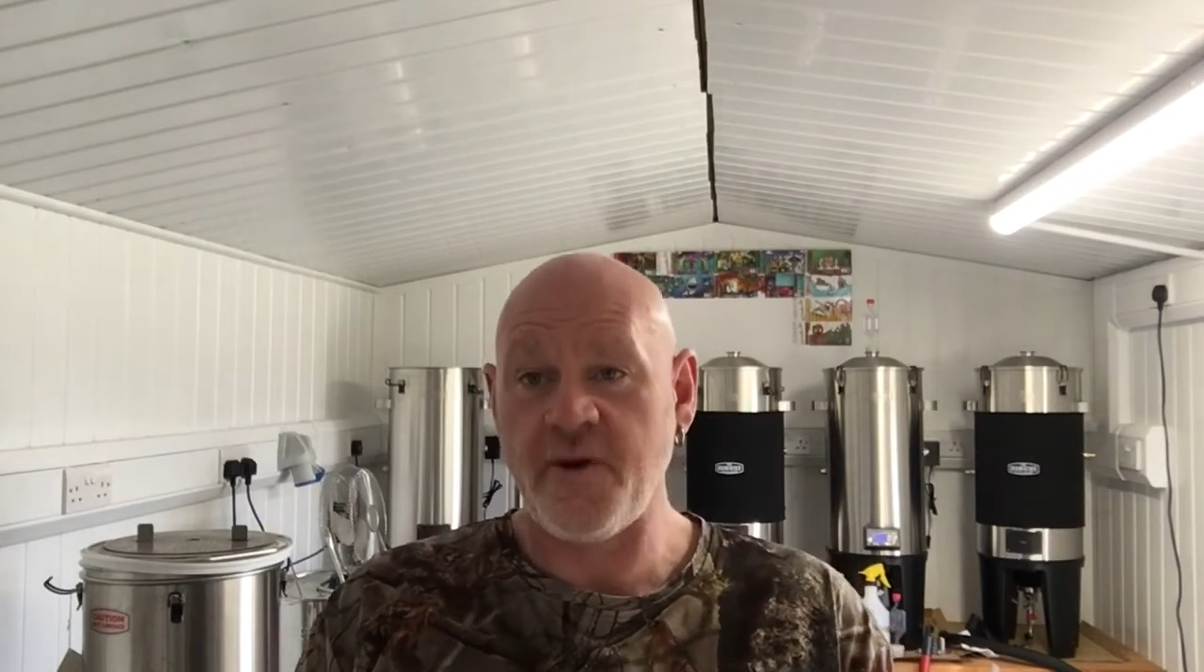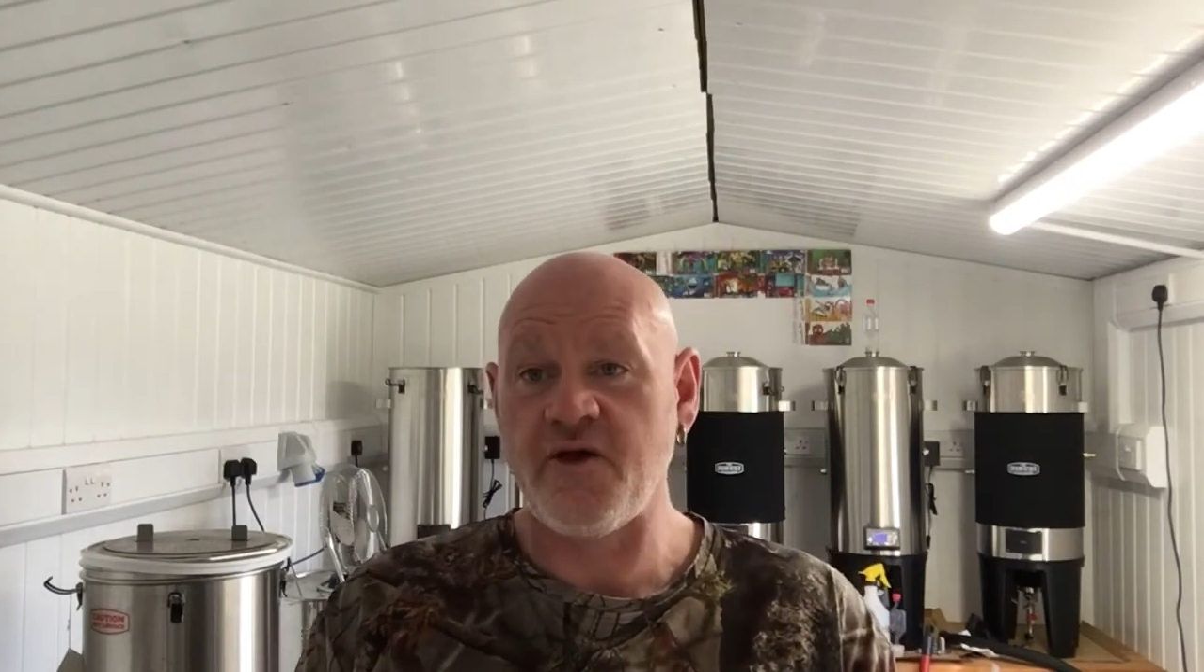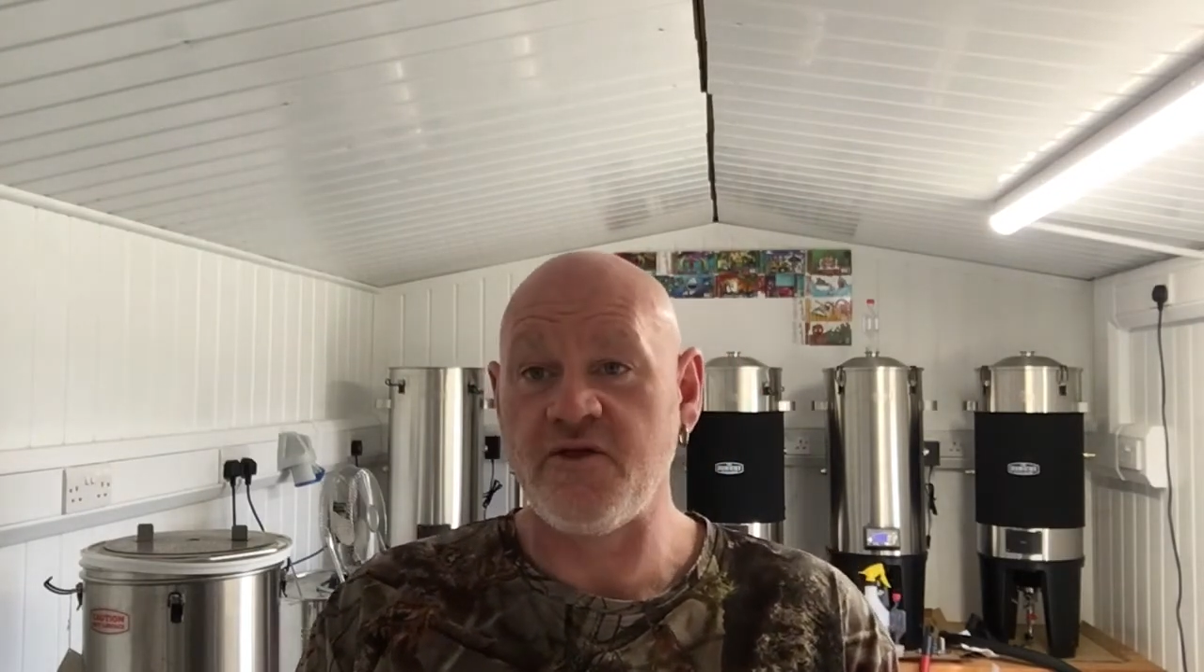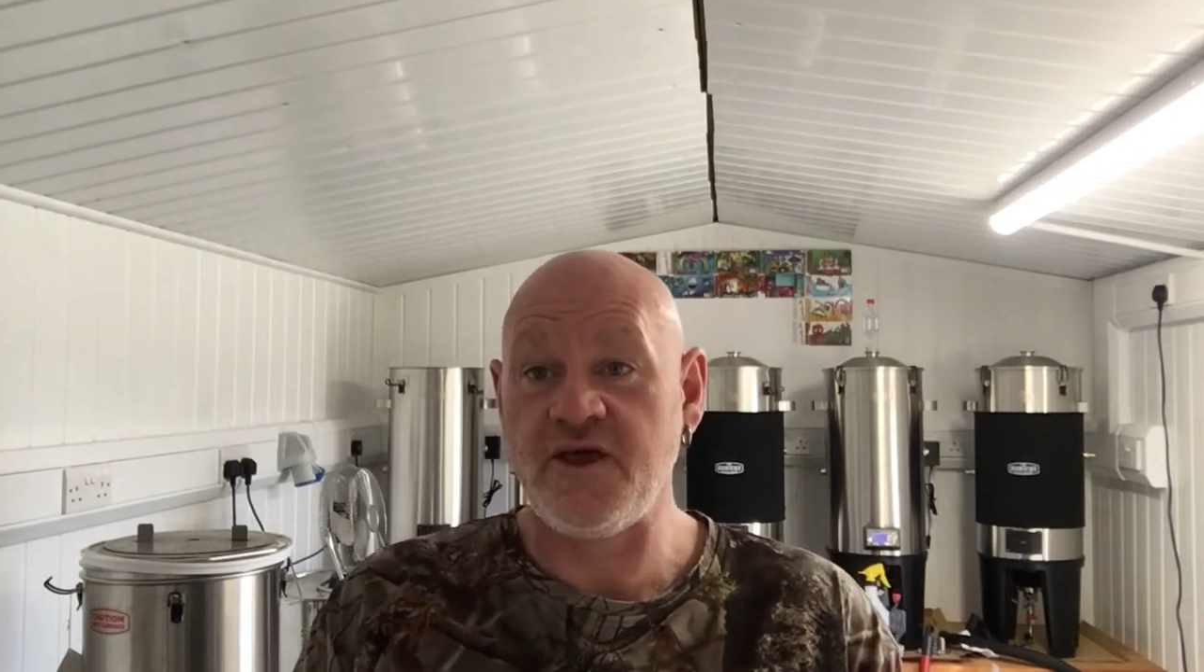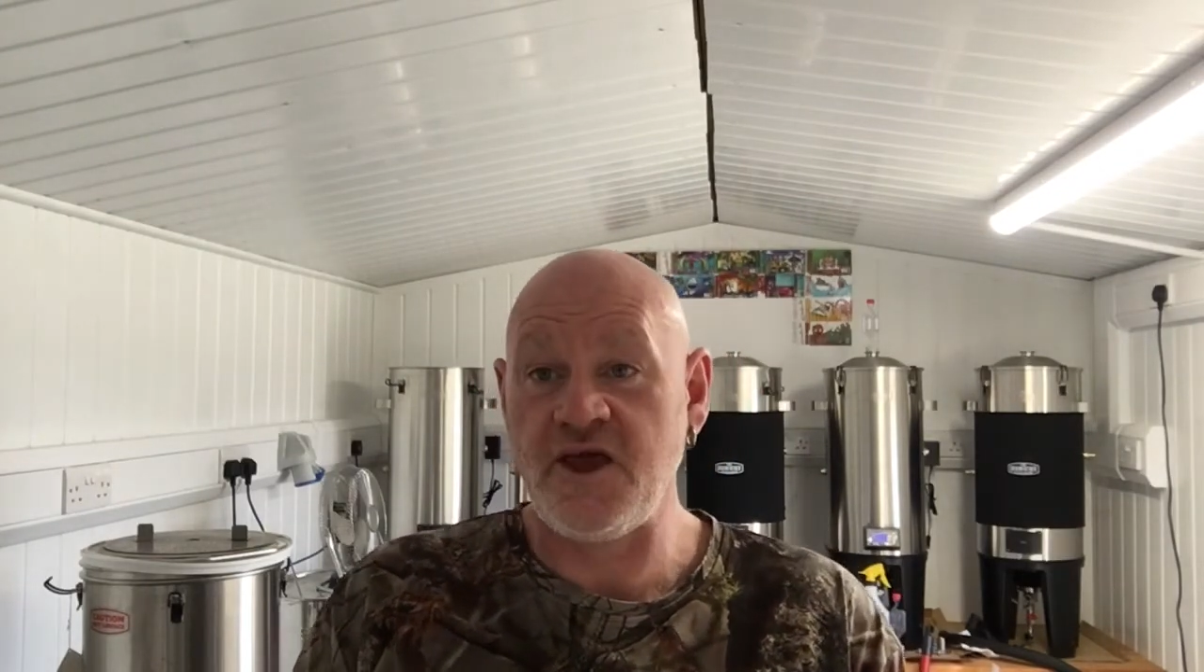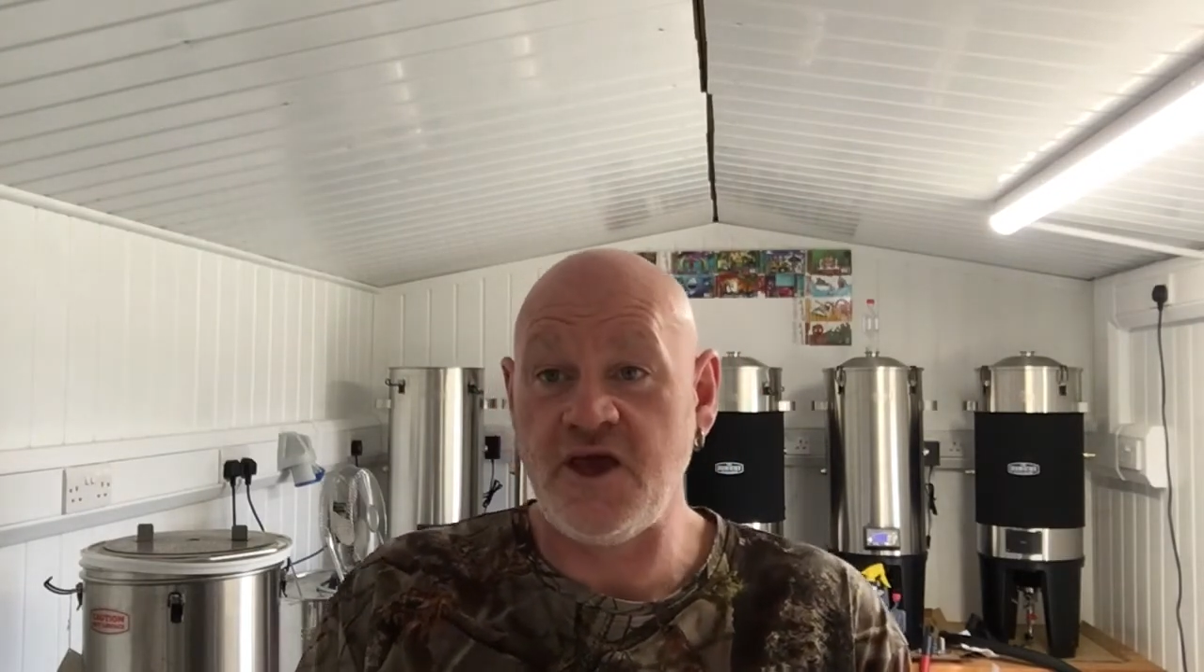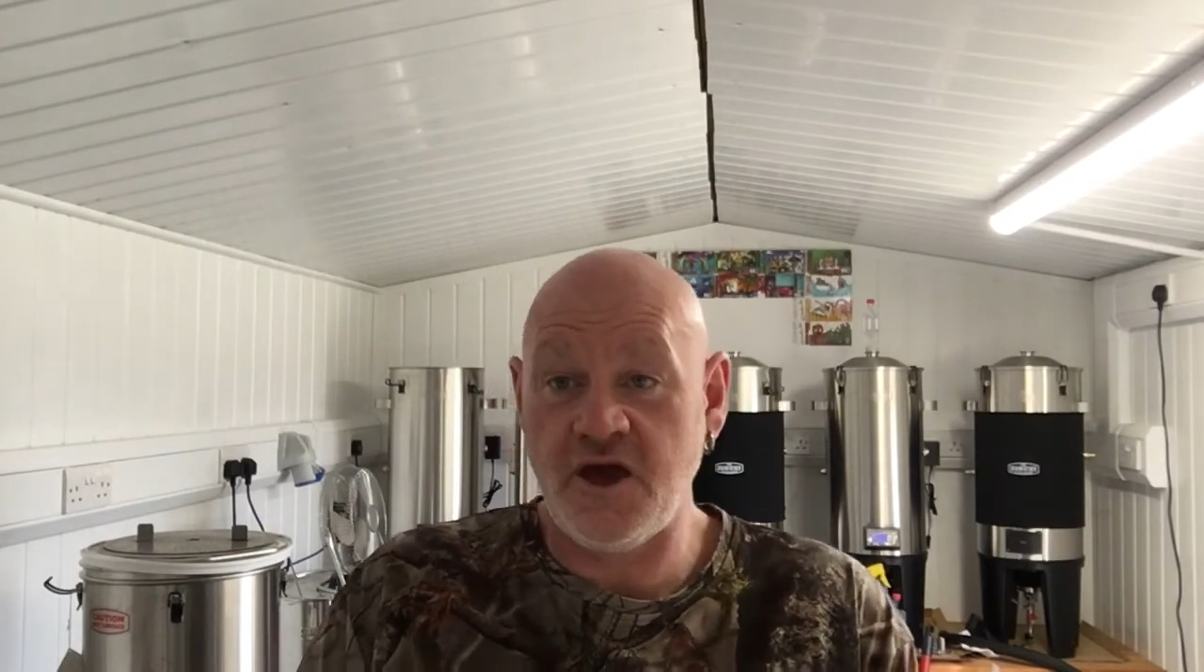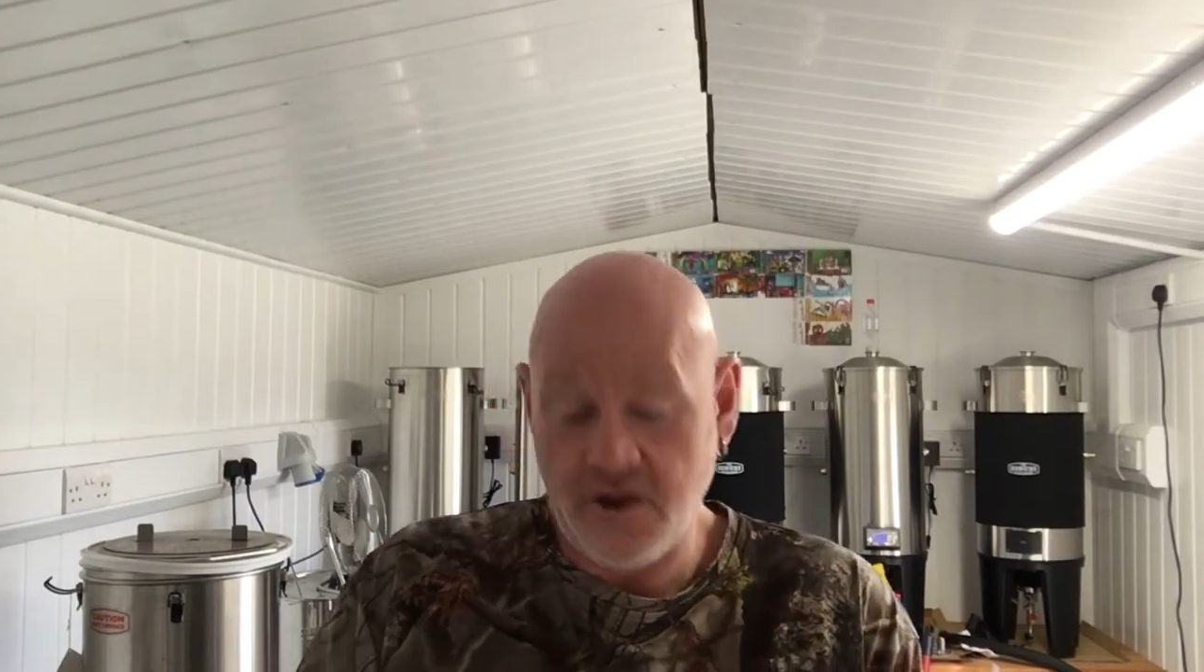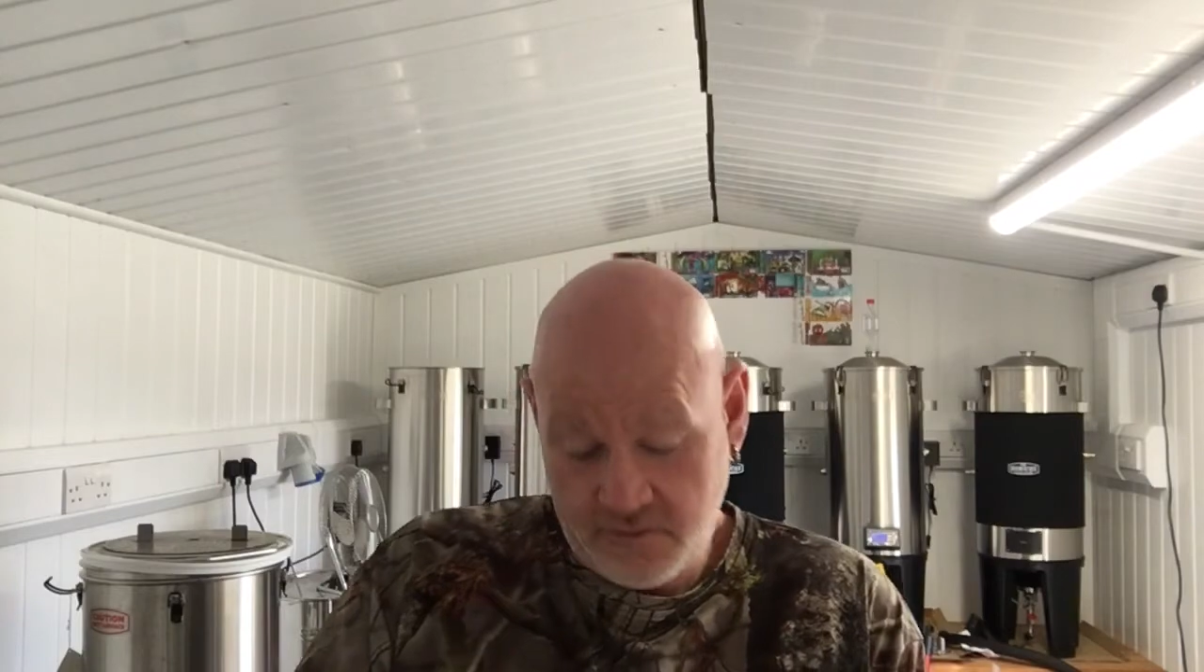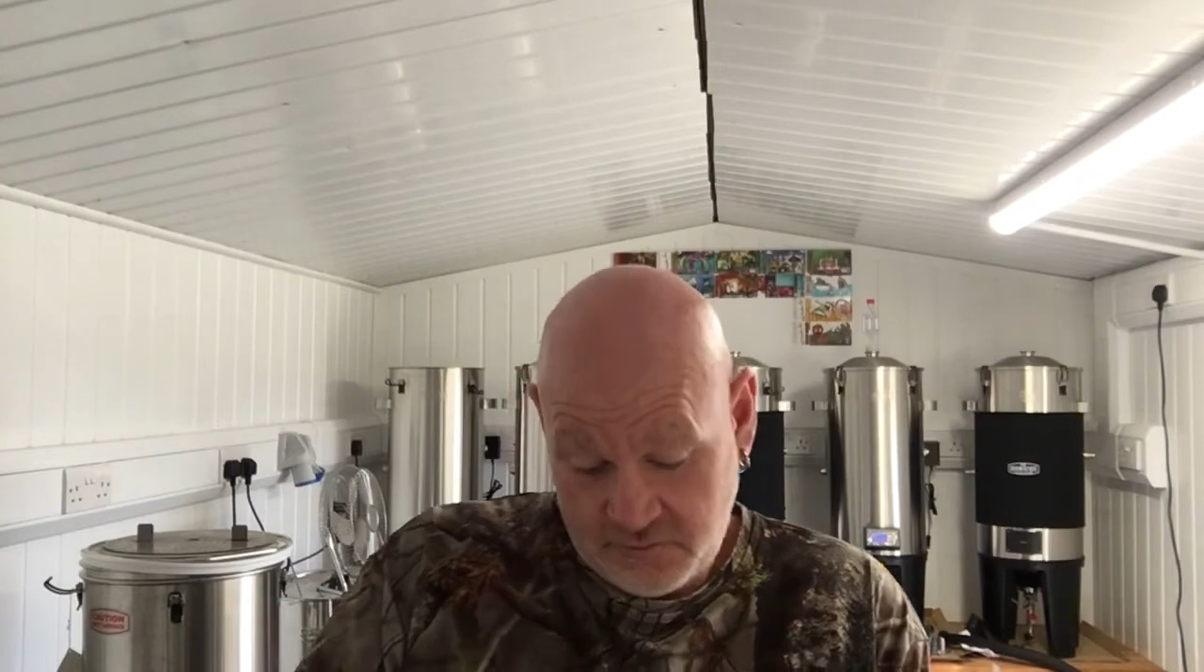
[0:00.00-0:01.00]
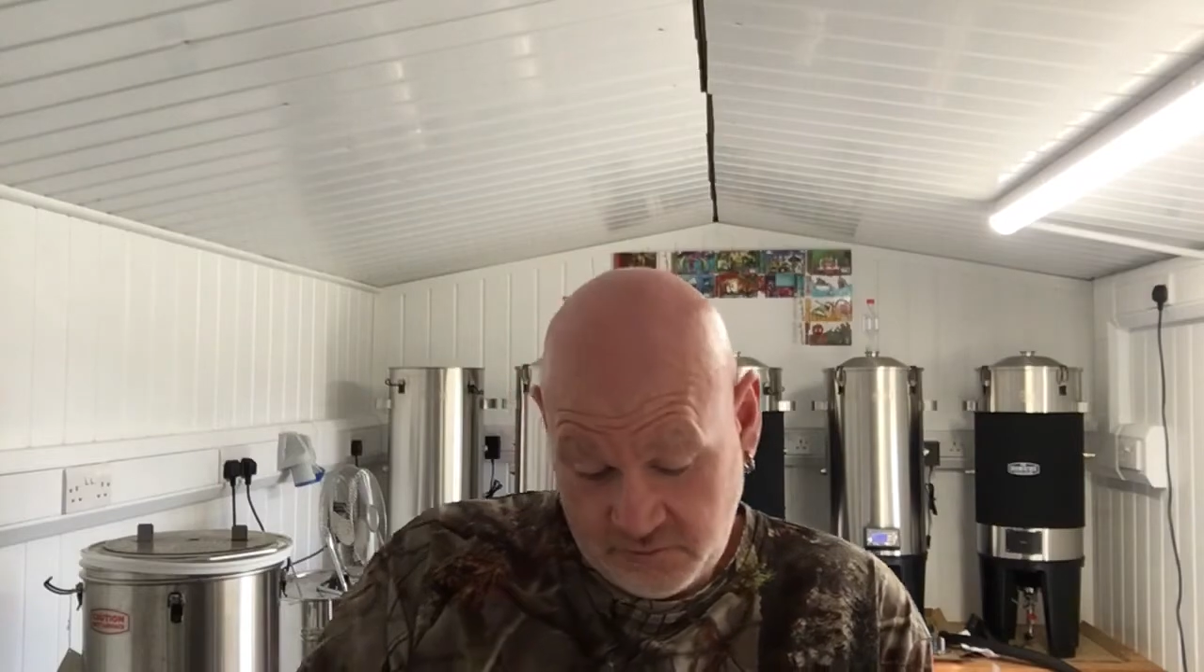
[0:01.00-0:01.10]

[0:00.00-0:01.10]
about the